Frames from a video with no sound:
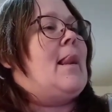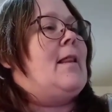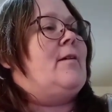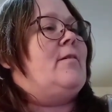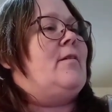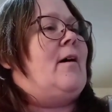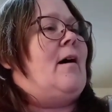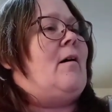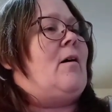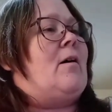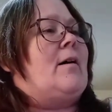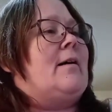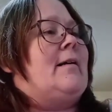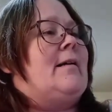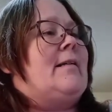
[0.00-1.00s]
You know how
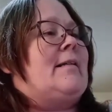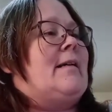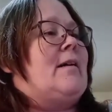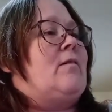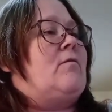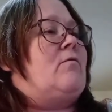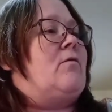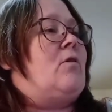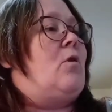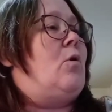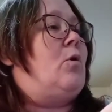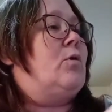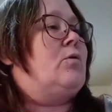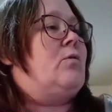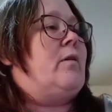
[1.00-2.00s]
hard it is to get
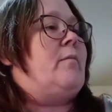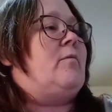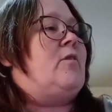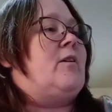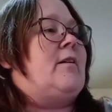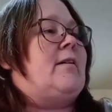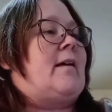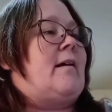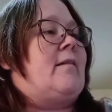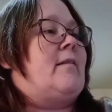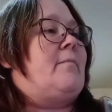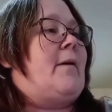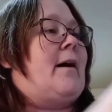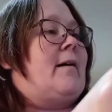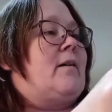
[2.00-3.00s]
cold cream cheese out of the
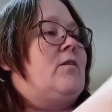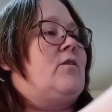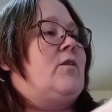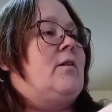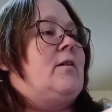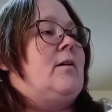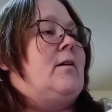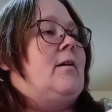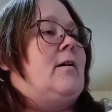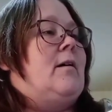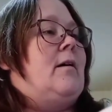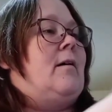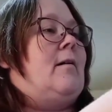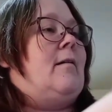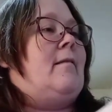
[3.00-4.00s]
package?
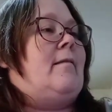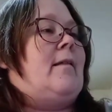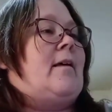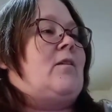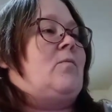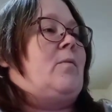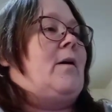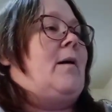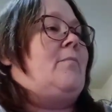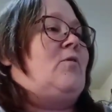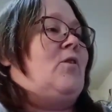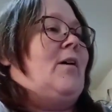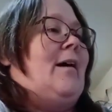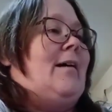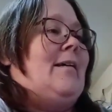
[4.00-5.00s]
That's what I'm
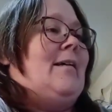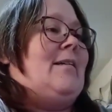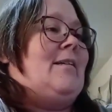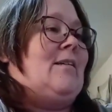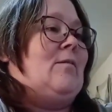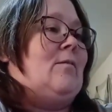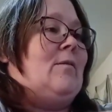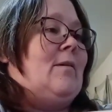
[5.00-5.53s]
trying to do.